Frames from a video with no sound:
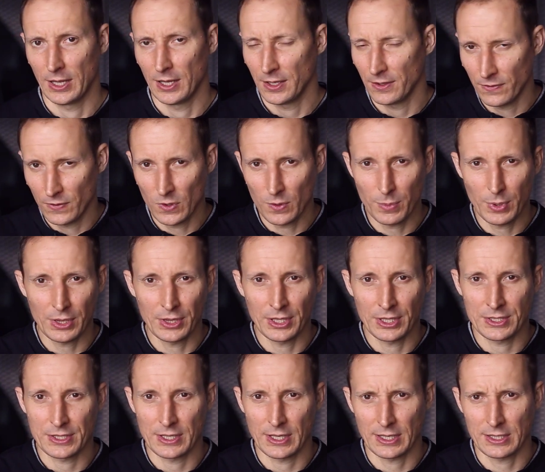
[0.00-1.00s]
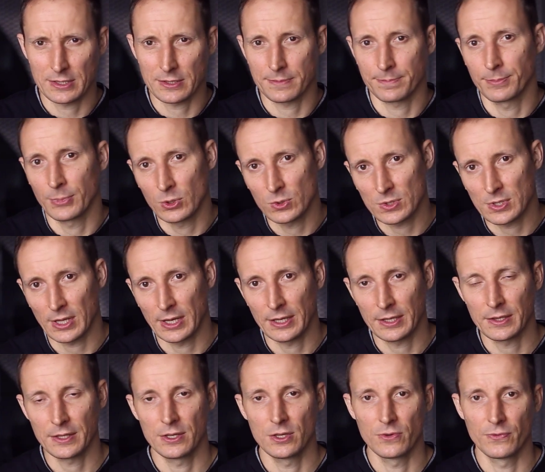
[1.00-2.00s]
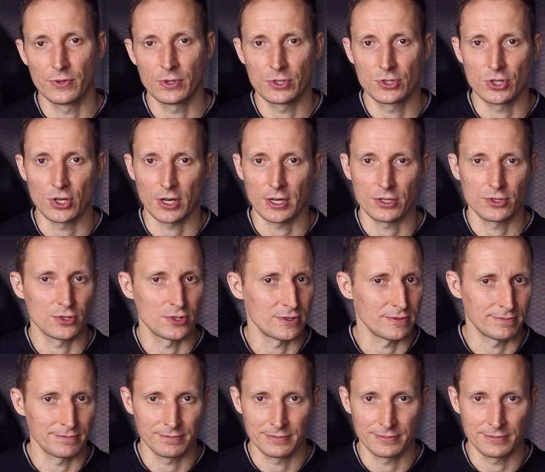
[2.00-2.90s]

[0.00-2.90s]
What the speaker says: If you're building SaaS, most likely you will charge